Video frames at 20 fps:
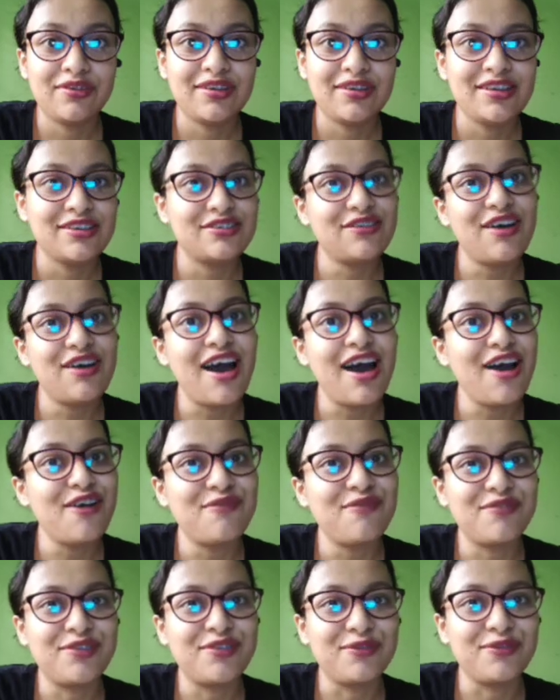So how
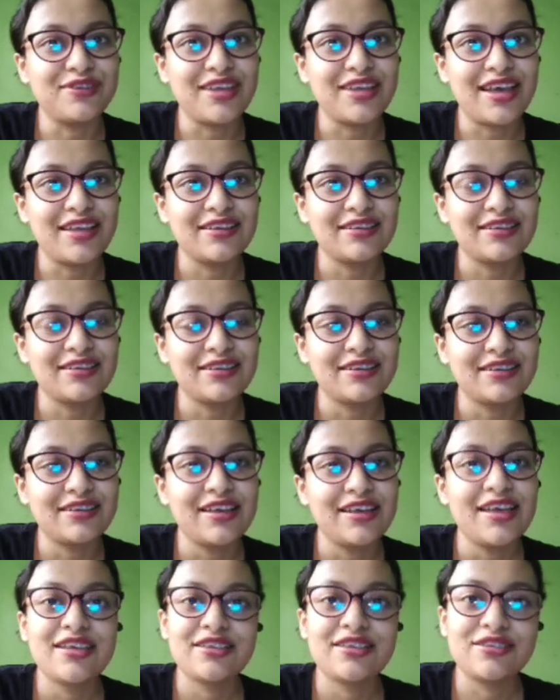we'll know that?
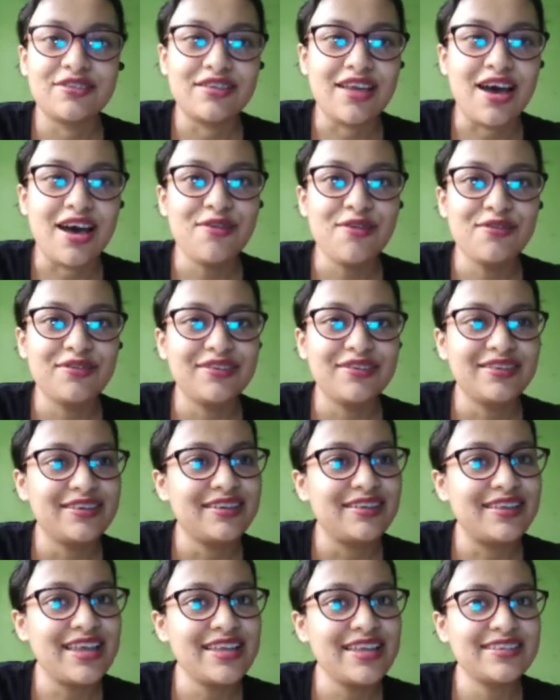So now
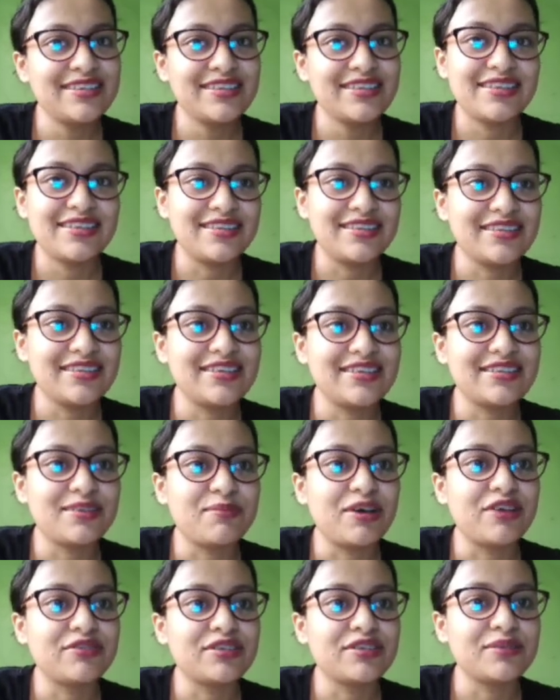let's discuss
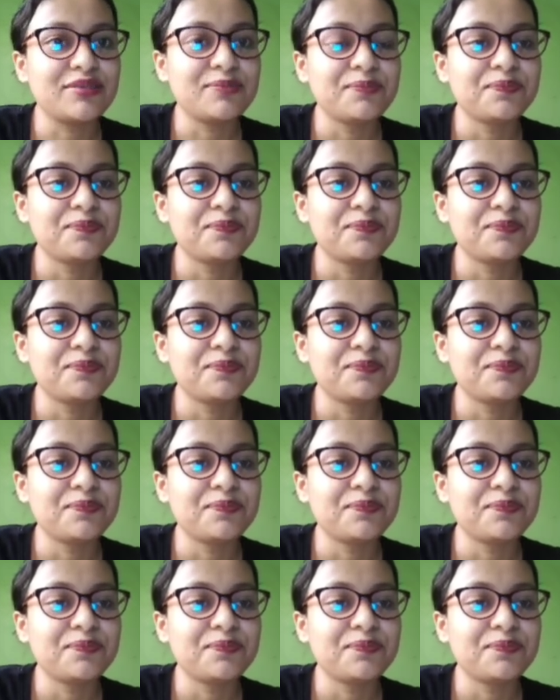about it.